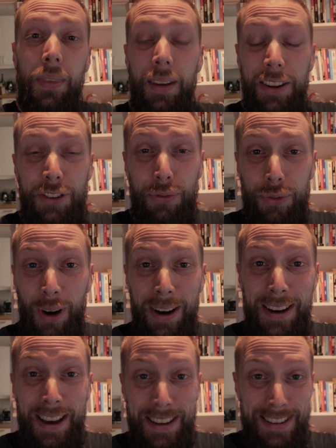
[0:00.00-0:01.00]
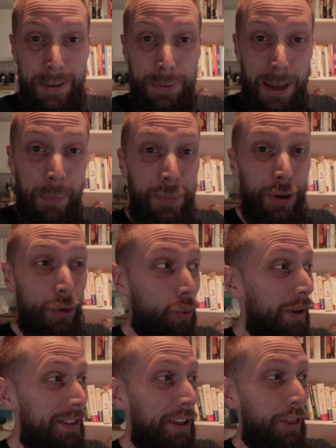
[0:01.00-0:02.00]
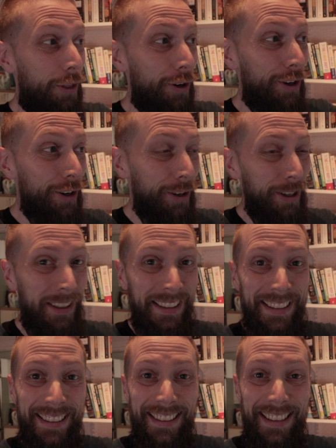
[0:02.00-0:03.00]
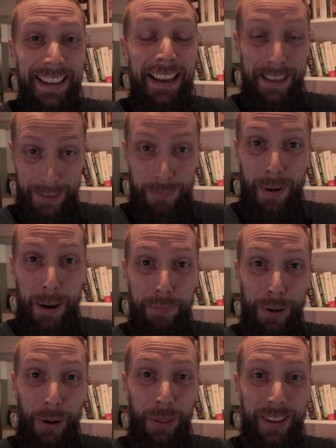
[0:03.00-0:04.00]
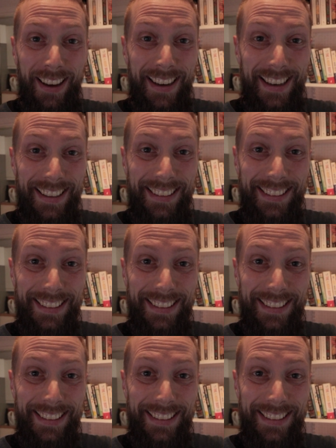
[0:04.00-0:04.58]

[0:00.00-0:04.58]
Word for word: It's Friday, September 23rd, and it's my birthday.